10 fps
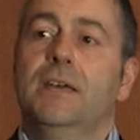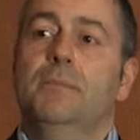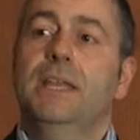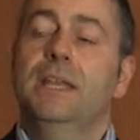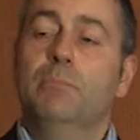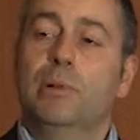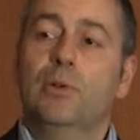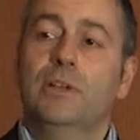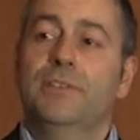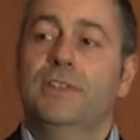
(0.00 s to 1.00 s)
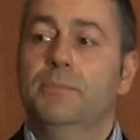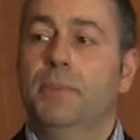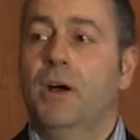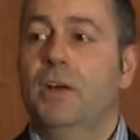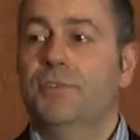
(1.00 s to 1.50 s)
many employers in the
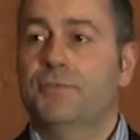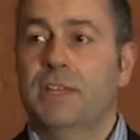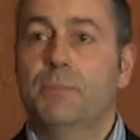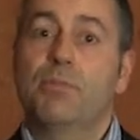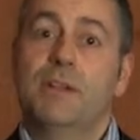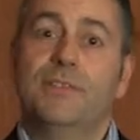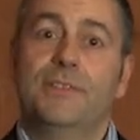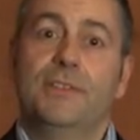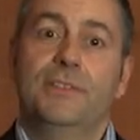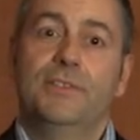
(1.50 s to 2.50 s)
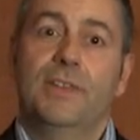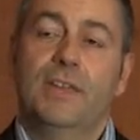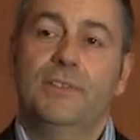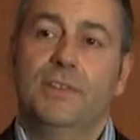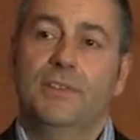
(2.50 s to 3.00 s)
past treat apprentices
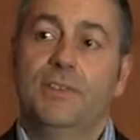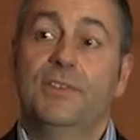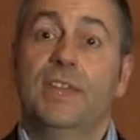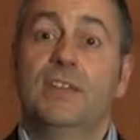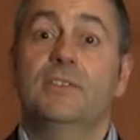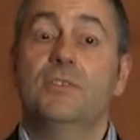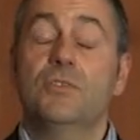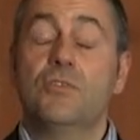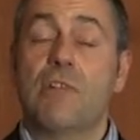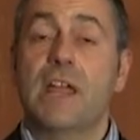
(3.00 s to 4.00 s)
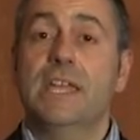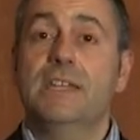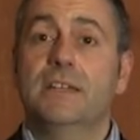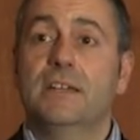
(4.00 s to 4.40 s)
as a second grade